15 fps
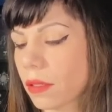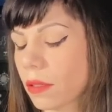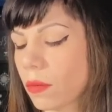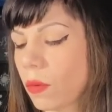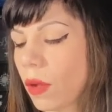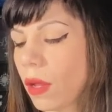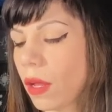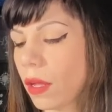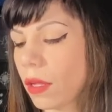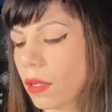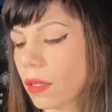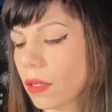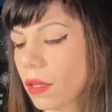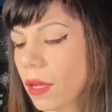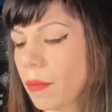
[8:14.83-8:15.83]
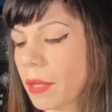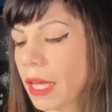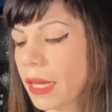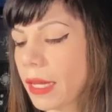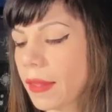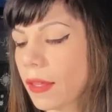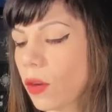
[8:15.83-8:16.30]
Well, I'm
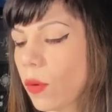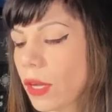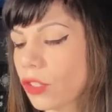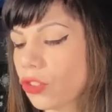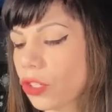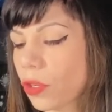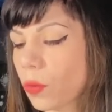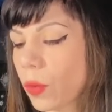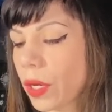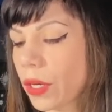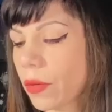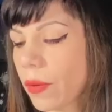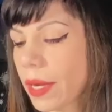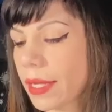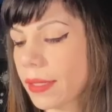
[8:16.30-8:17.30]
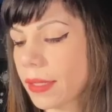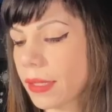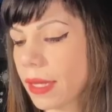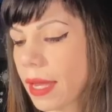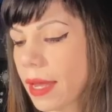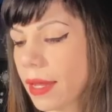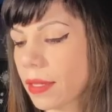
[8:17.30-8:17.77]
getting the question, where do I
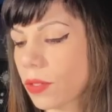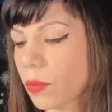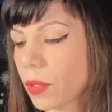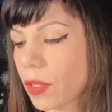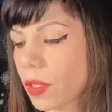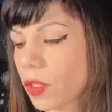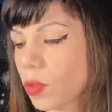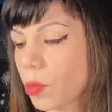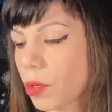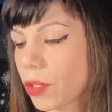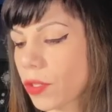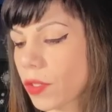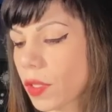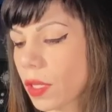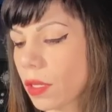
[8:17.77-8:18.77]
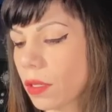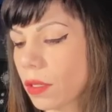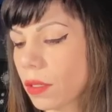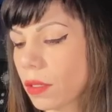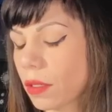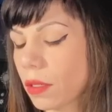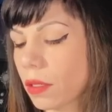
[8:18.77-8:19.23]
stand with this person?
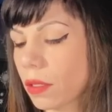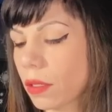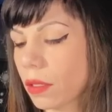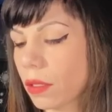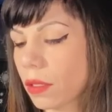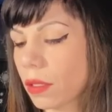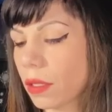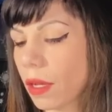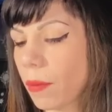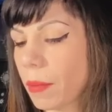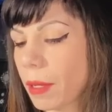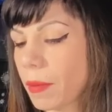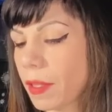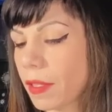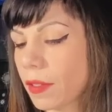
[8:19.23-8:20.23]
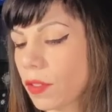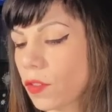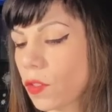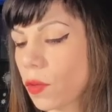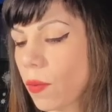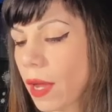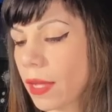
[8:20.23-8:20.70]
Now, maybe this
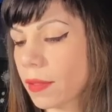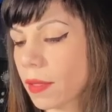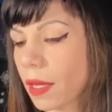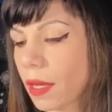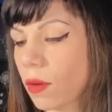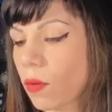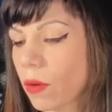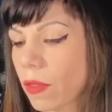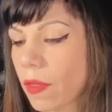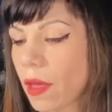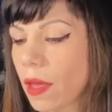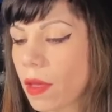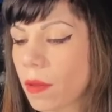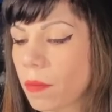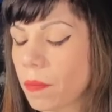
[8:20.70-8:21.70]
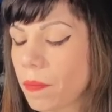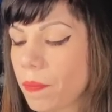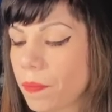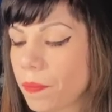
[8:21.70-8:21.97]
is you asking or them.